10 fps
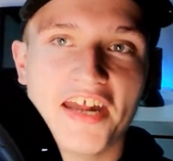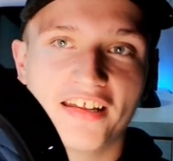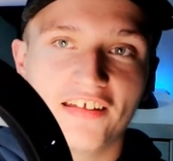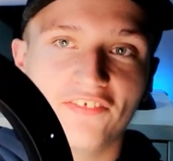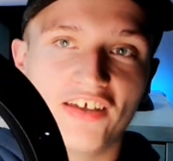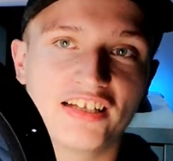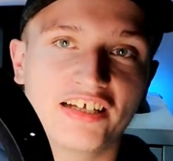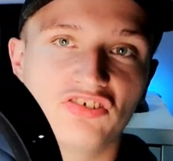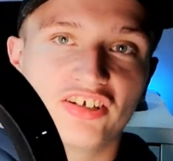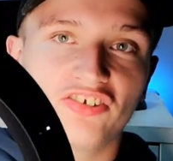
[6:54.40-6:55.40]
this thing
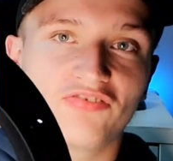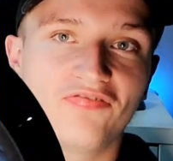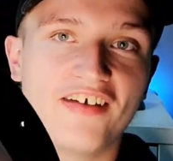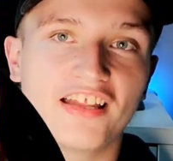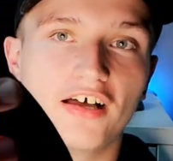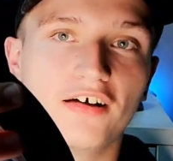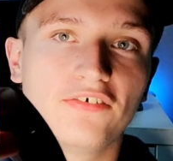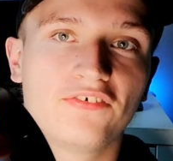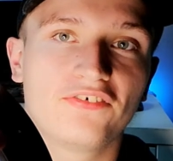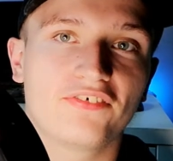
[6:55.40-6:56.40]
literally just fell
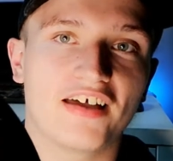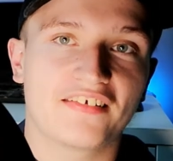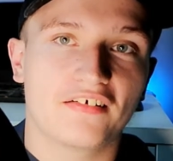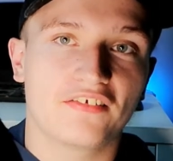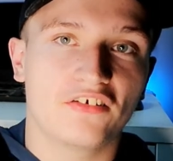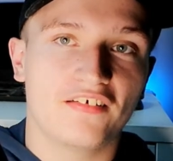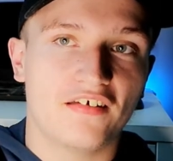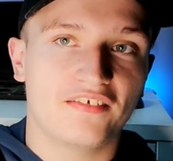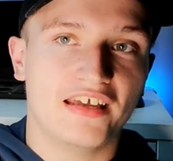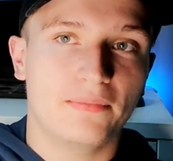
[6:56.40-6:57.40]
off as, as soon as I
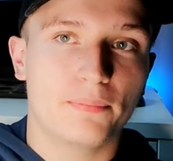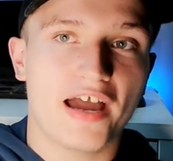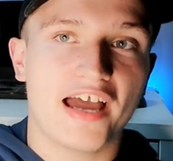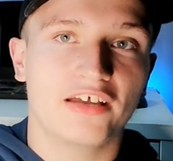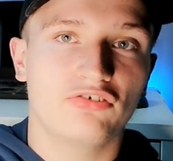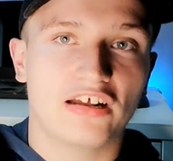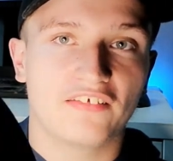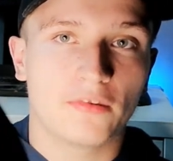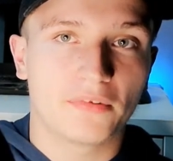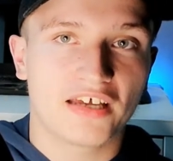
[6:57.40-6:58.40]
was saying bye and trying to
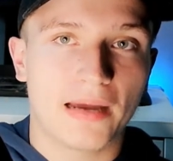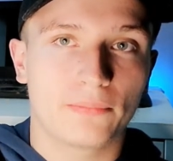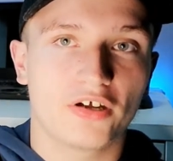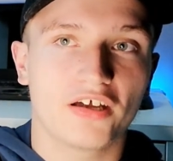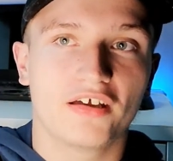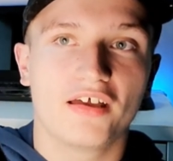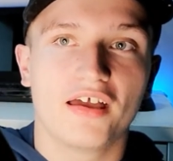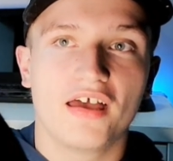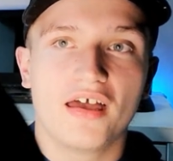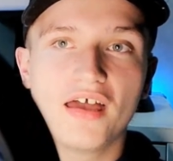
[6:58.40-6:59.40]
like, stop the camera.
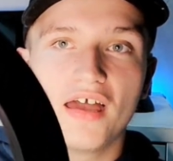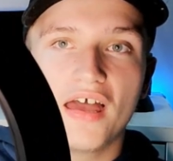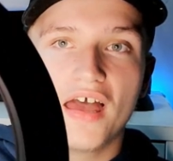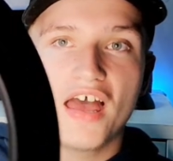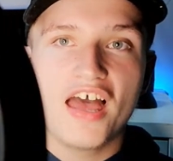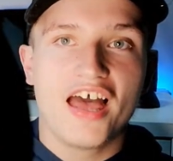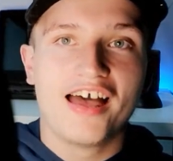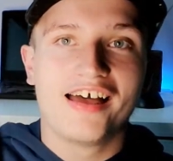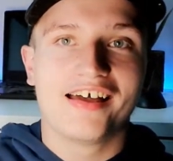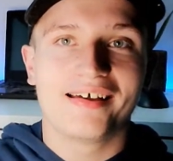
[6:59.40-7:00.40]

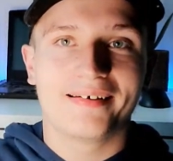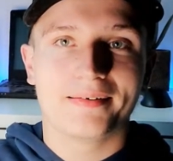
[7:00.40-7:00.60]
Uh,